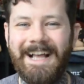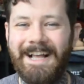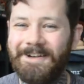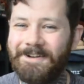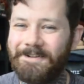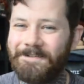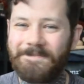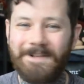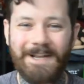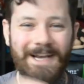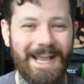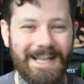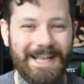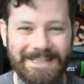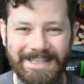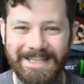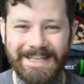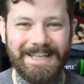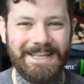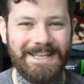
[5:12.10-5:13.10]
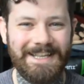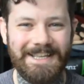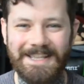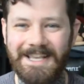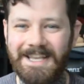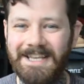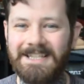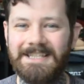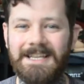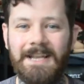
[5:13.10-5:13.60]
I love collecting geeky
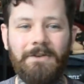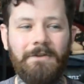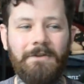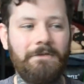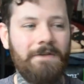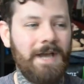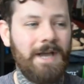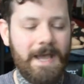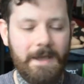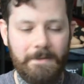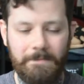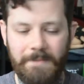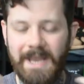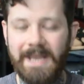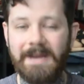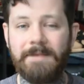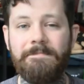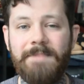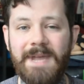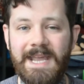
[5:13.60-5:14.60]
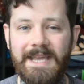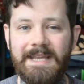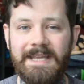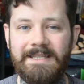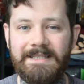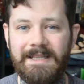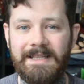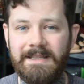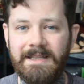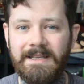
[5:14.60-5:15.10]
things. I love being
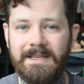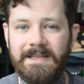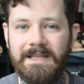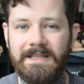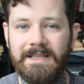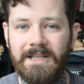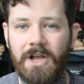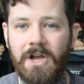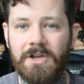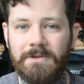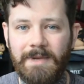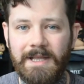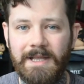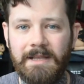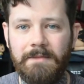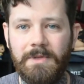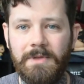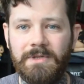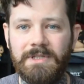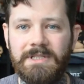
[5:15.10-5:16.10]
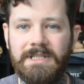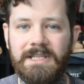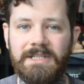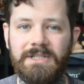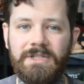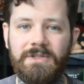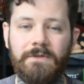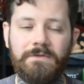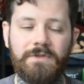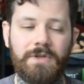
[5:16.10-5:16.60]
immersed in the in the cosplay community
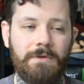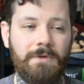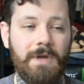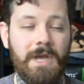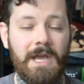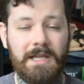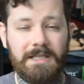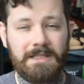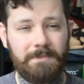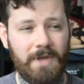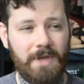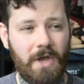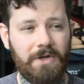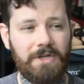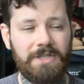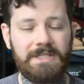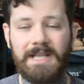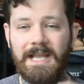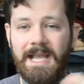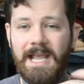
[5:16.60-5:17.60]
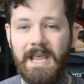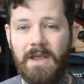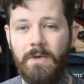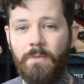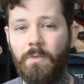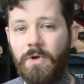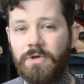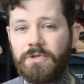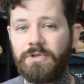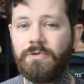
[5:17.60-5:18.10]
and stuff. So to be honest,
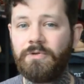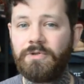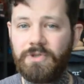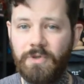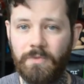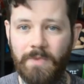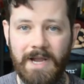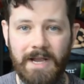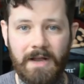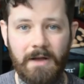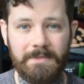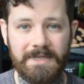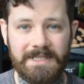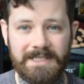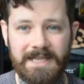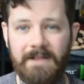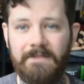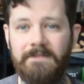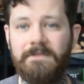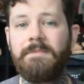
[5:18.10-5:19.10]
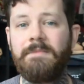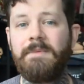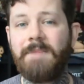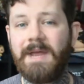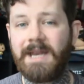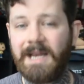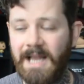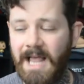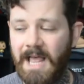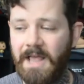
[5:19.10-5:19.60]
it was good to work on myself and my
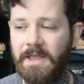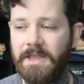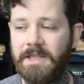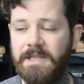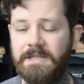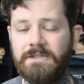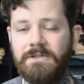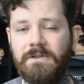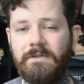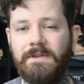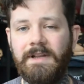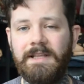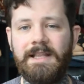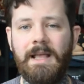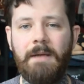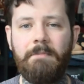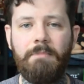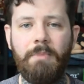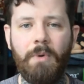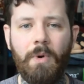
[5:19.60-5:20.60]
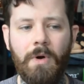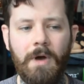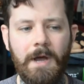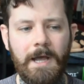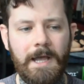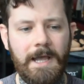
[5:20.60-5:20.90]
mental health and stuff like that. But